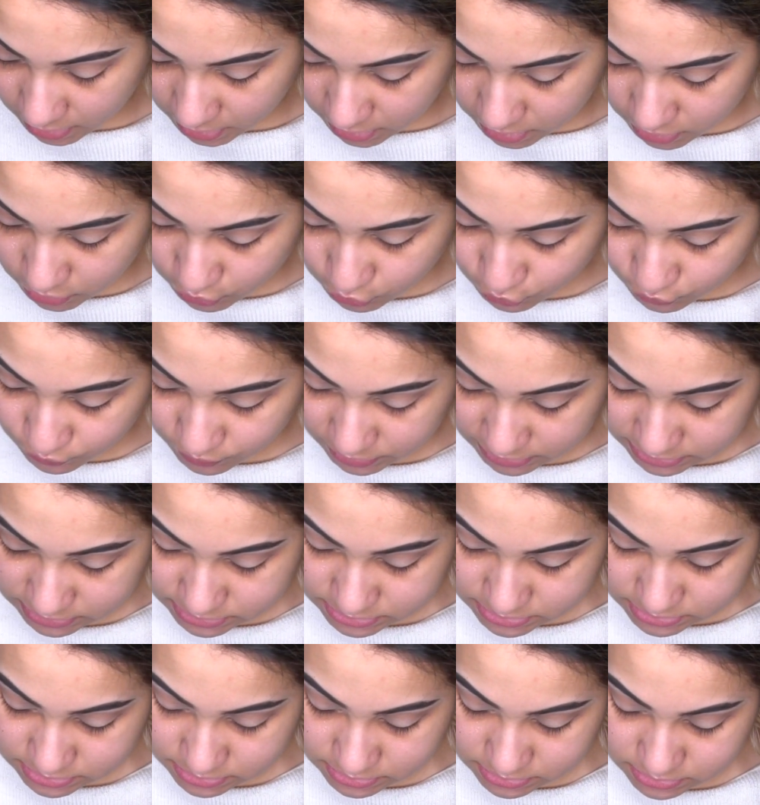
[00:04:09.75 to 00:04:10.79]
going to add
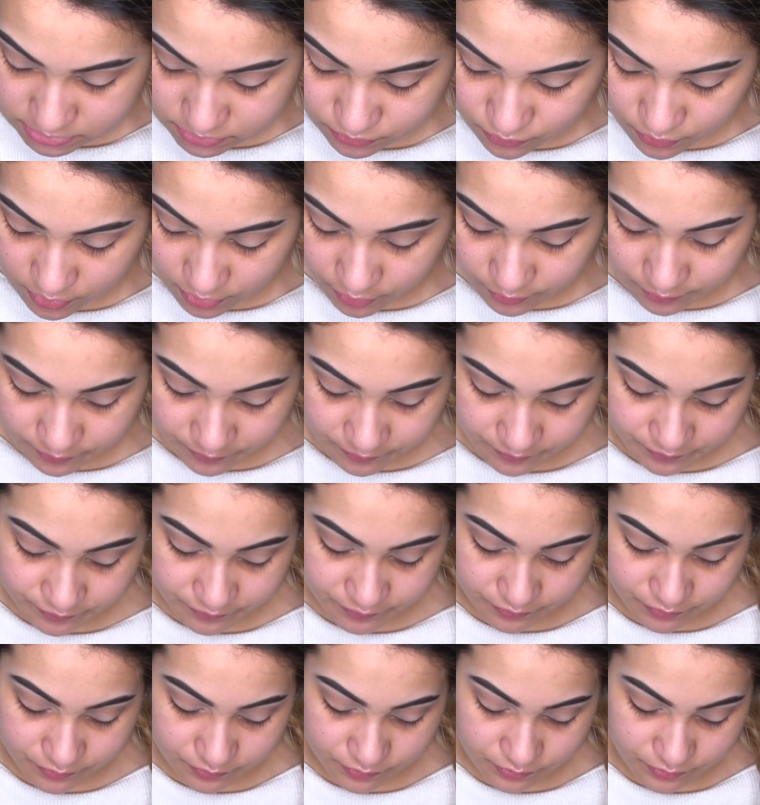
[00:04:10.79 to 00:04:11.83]
this on my
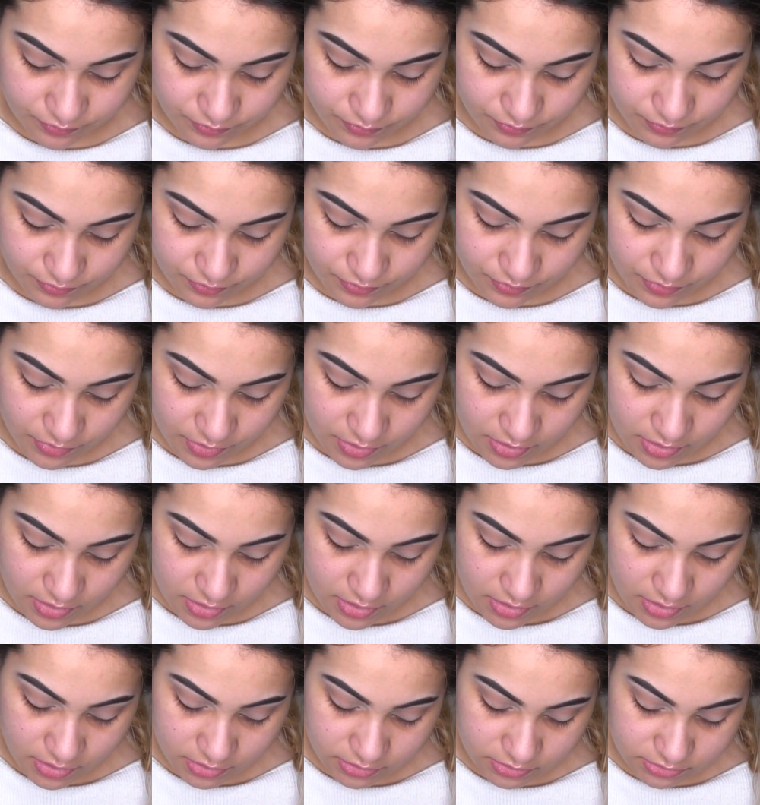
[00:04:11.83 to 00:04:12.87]
crease as
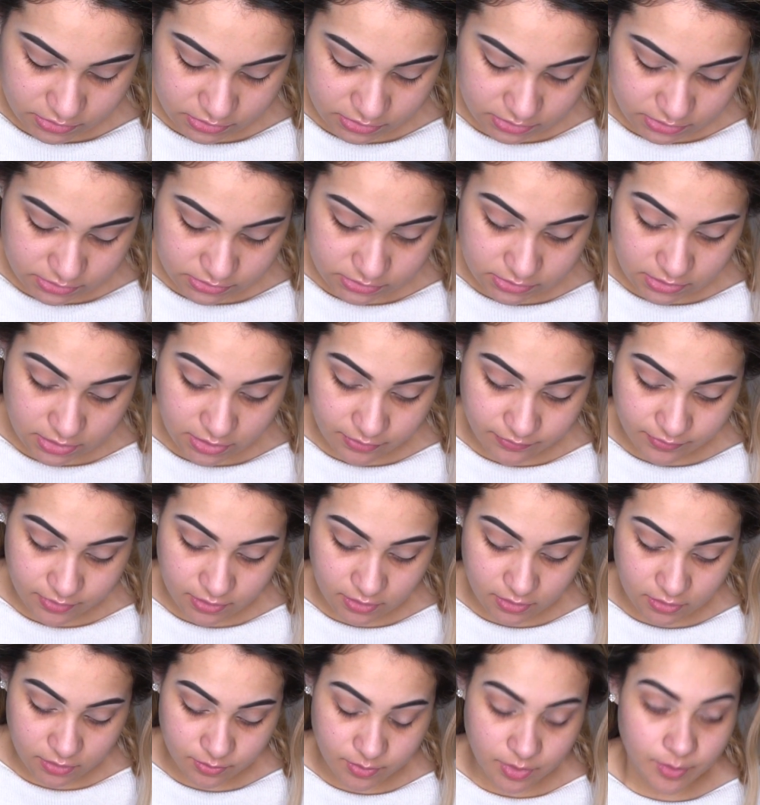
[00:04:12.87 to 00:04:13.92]
well, just to give it
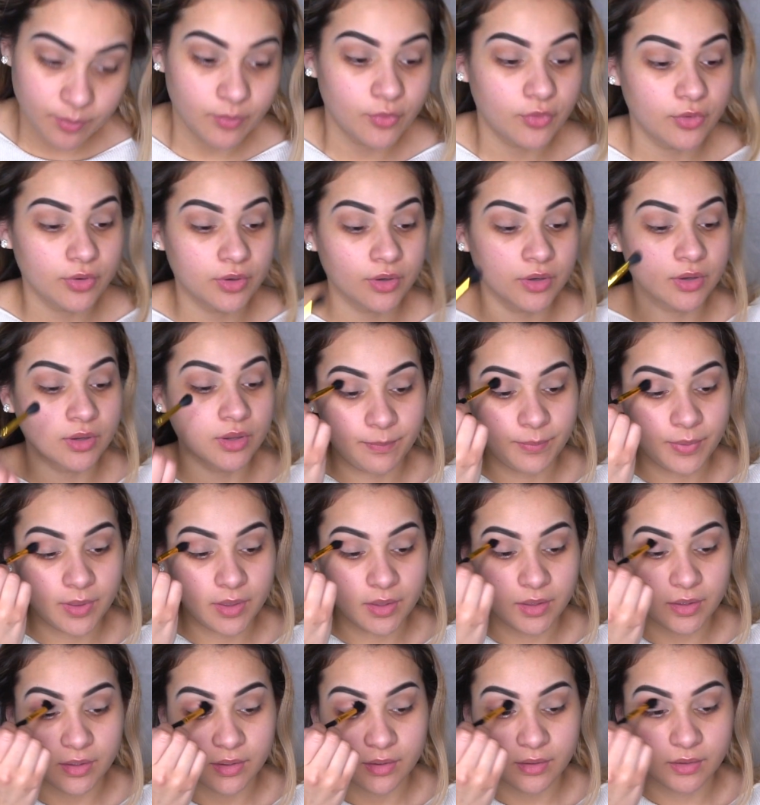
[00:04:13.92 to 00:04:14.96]
a little bit more
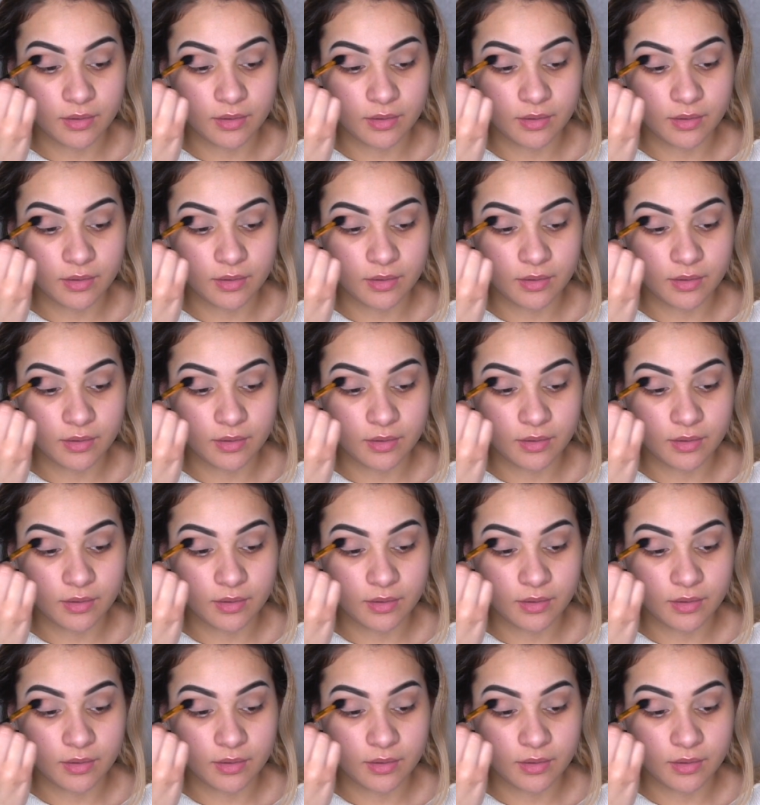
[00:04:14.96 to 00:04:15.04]
pink.